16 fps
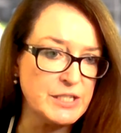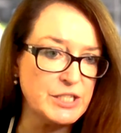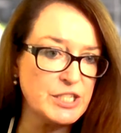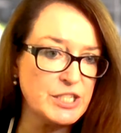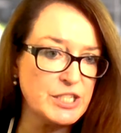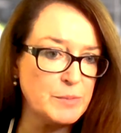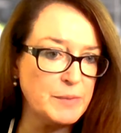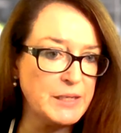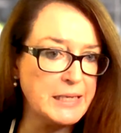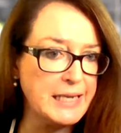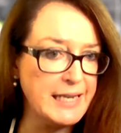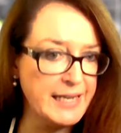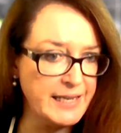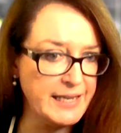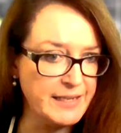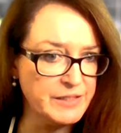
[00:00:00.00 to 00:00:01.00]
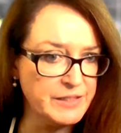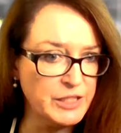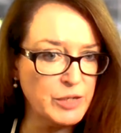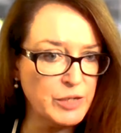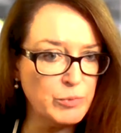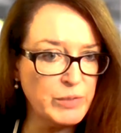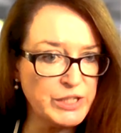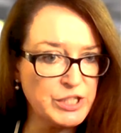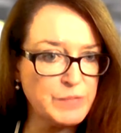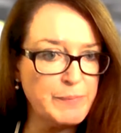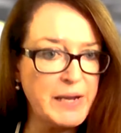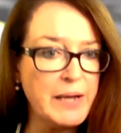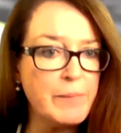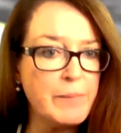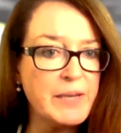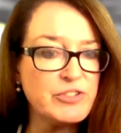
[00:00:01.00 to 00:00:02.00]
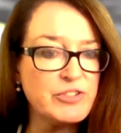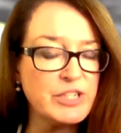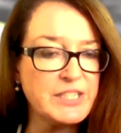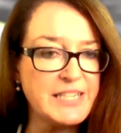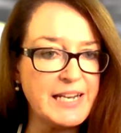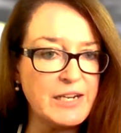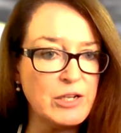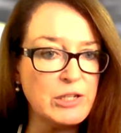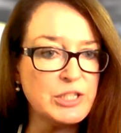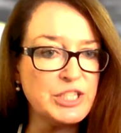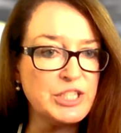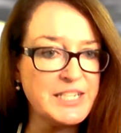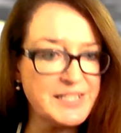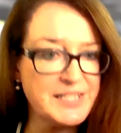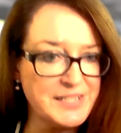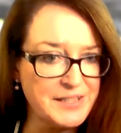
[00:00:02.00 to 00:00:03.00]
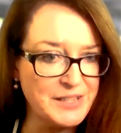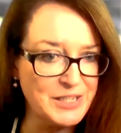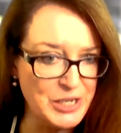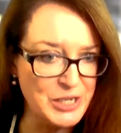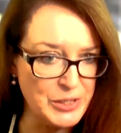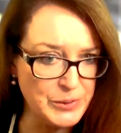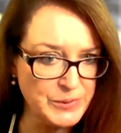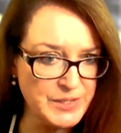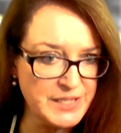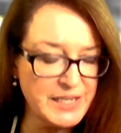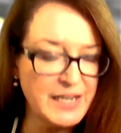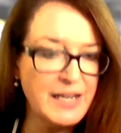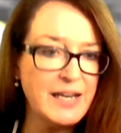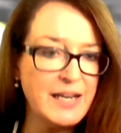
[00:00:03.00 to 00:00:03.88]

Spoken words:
And just to be clear, which biometric technology is in the news.